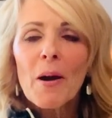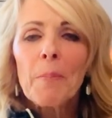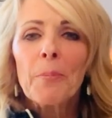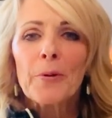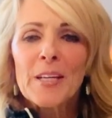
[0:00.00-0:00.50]

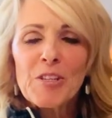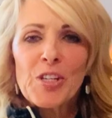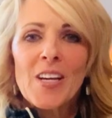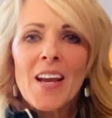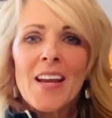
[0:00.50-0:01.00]

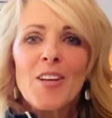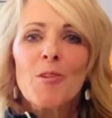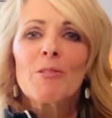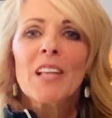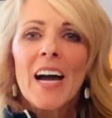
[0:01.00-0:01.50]
appreciate
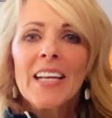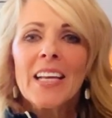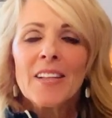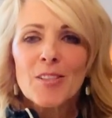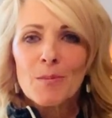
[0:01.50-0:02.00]
you
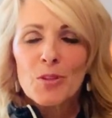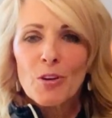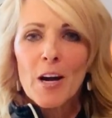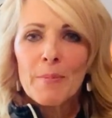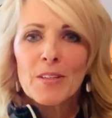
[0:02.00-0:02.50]
like and
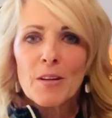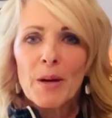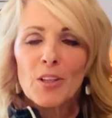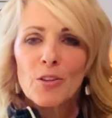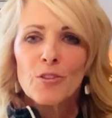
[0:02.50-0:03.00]
subscribing to
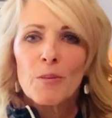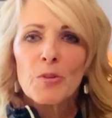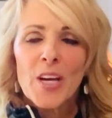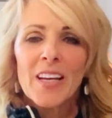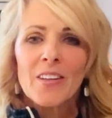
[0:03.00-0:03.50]
my YouTube
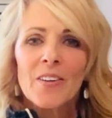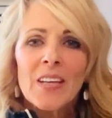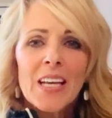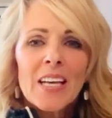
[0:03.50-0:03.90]
channel.